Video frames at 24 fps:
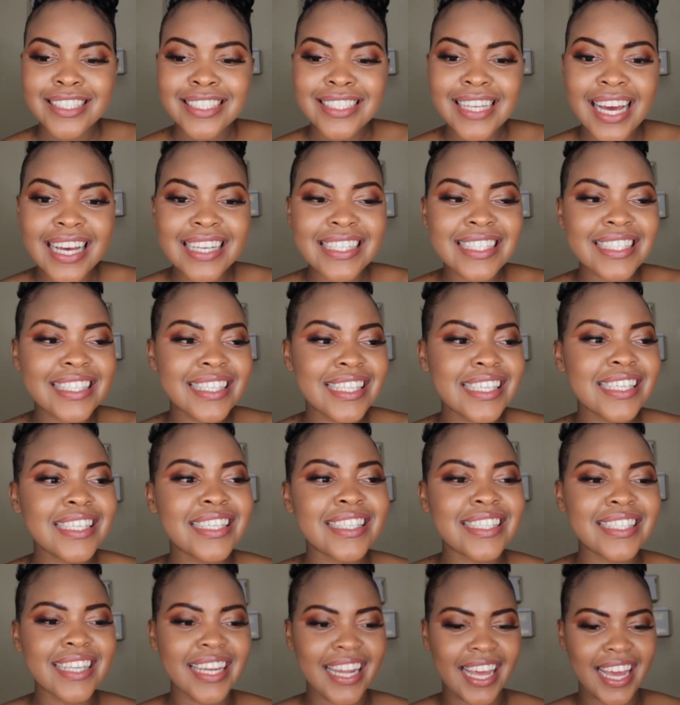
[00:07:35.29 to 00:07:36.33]
Does
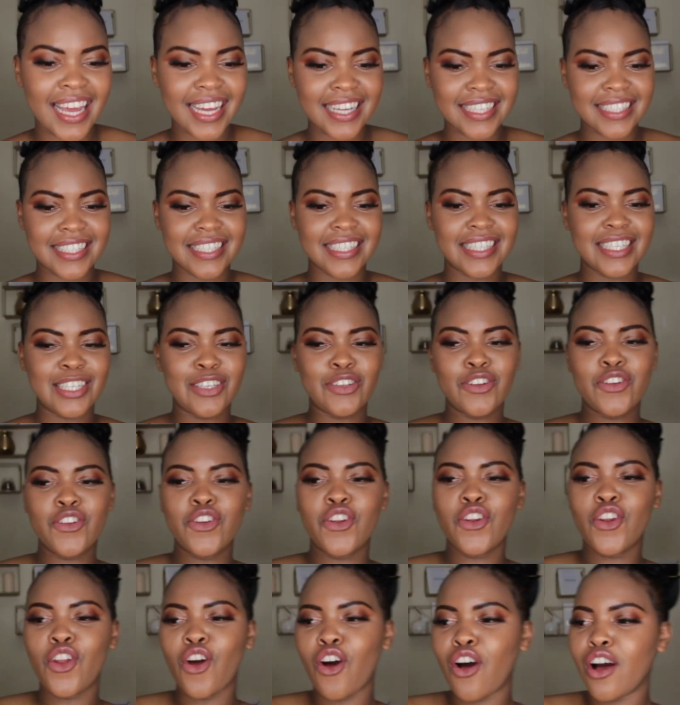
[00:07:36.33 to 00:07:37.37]
this lady
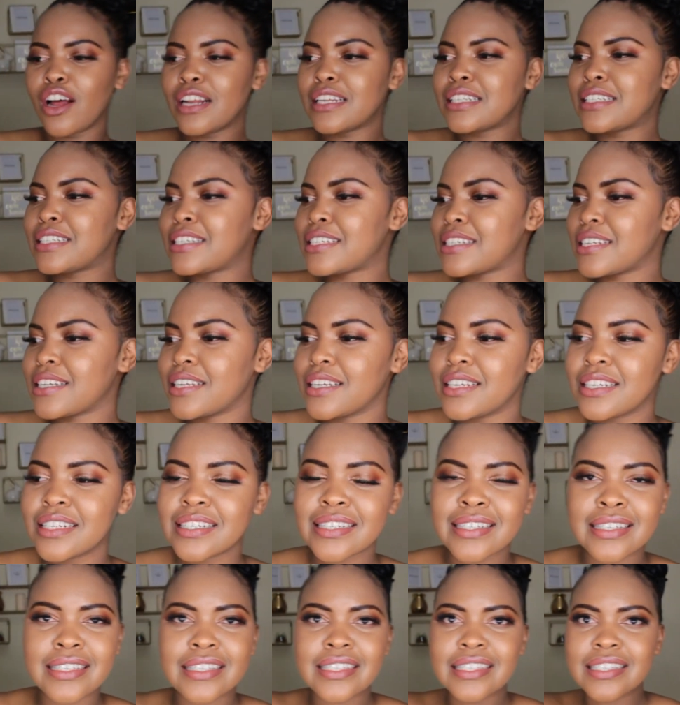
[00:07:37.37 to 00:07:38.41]
not
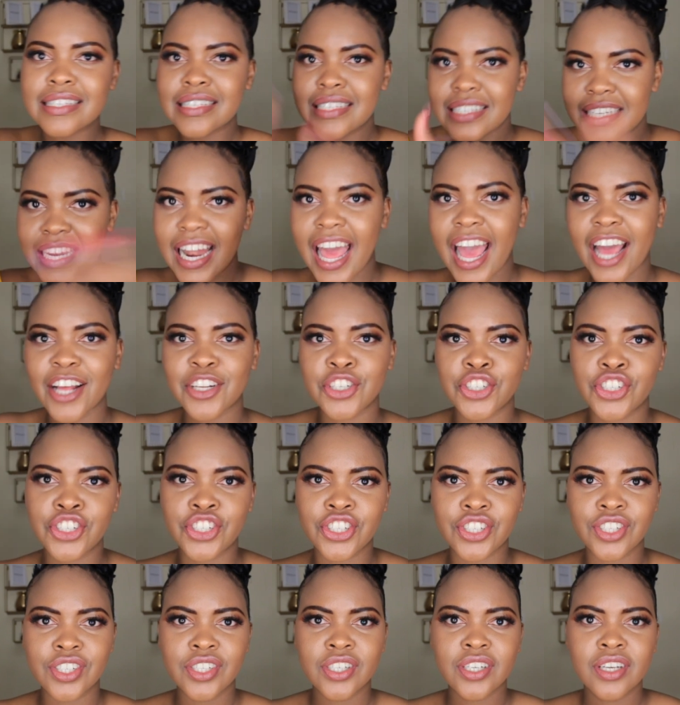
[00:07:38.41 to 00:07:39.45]

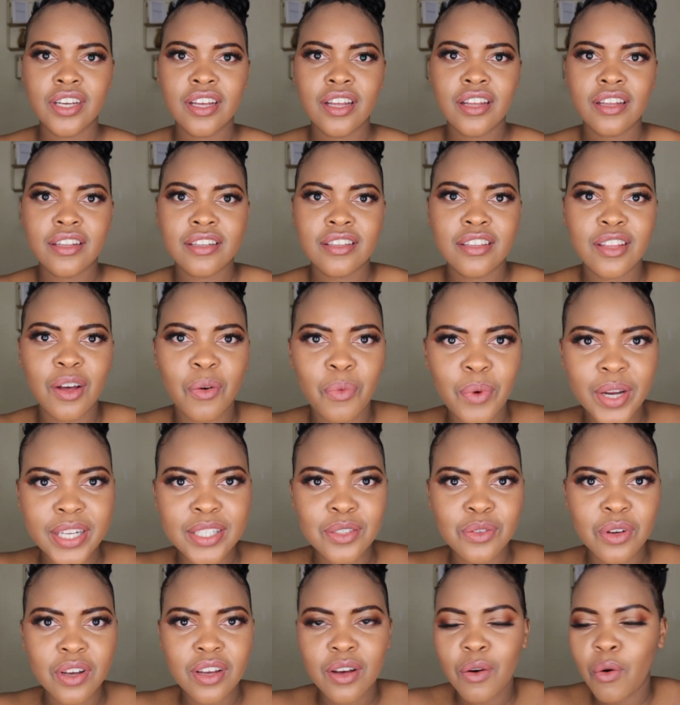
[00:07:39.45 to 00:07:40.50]
snatch the
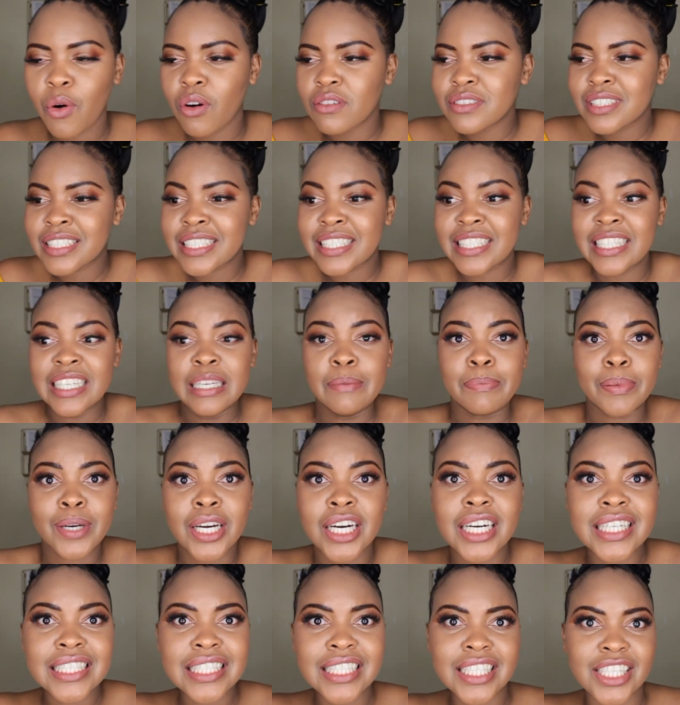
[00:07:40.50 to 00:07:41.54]
wet, deep
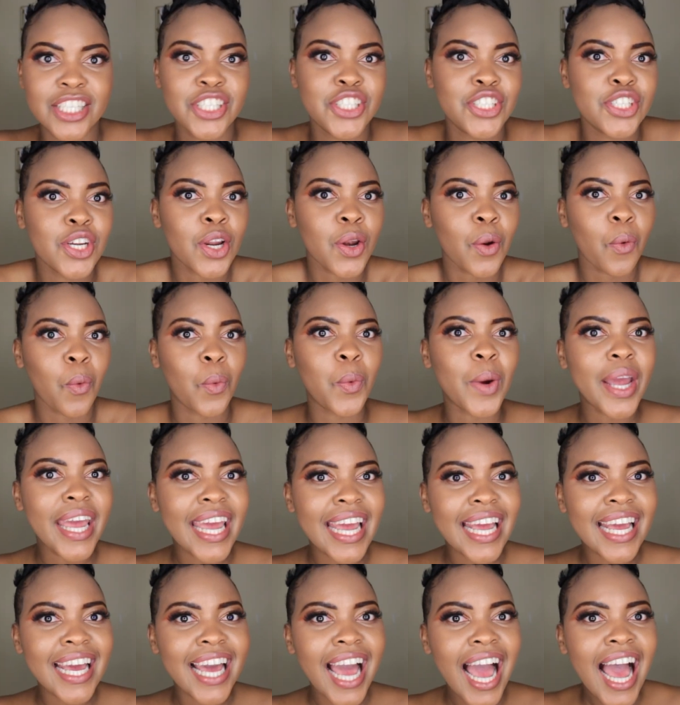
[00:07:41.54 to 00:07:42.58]
condition
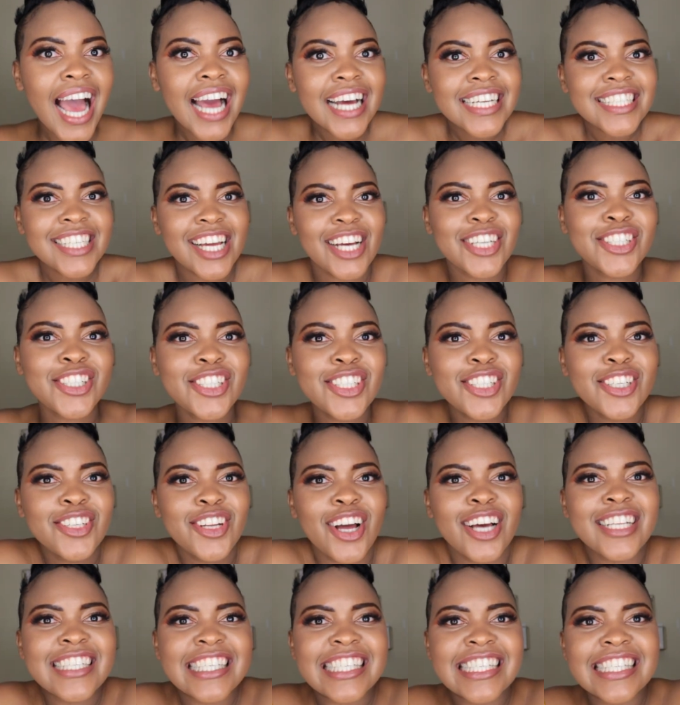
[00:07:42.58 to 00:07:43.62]
wig? Does she
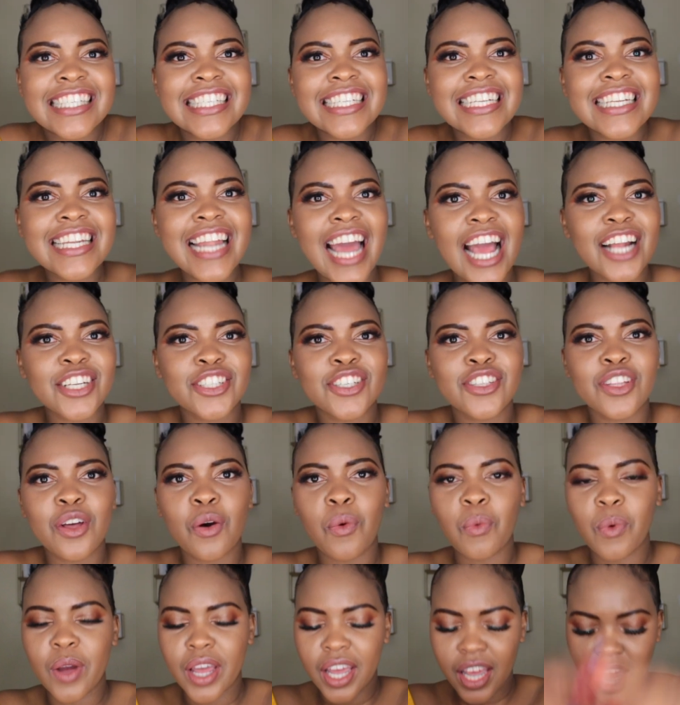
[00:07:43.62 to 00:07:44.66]
not snatch the
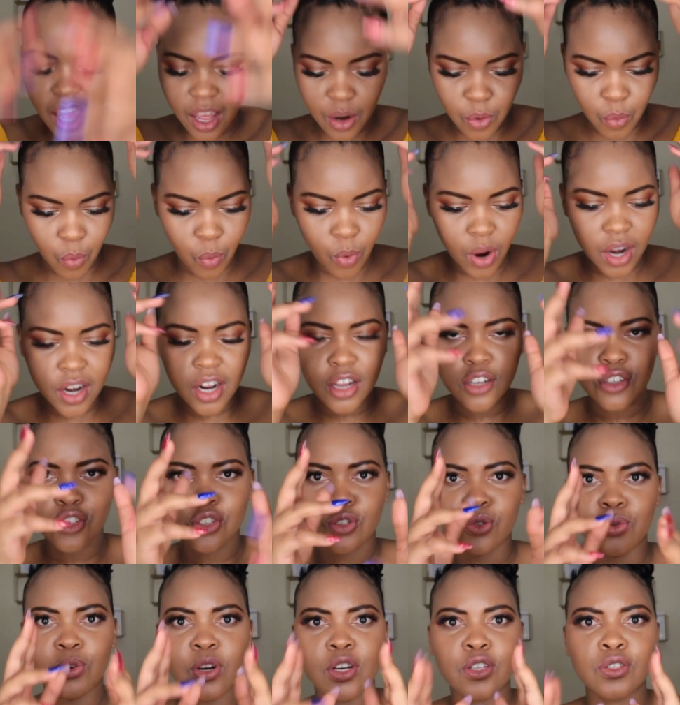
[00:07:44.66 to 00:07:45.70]
wig and want to
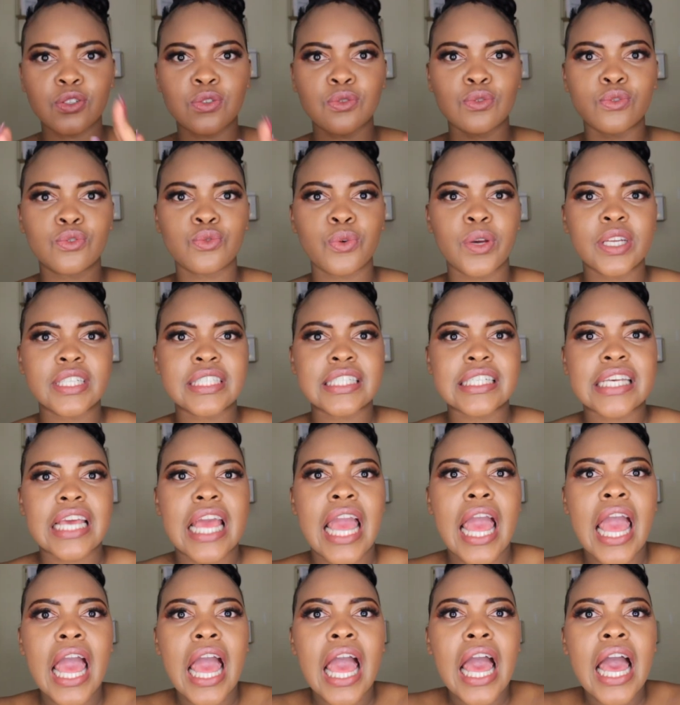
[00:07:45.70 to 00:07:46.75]
do a two twenty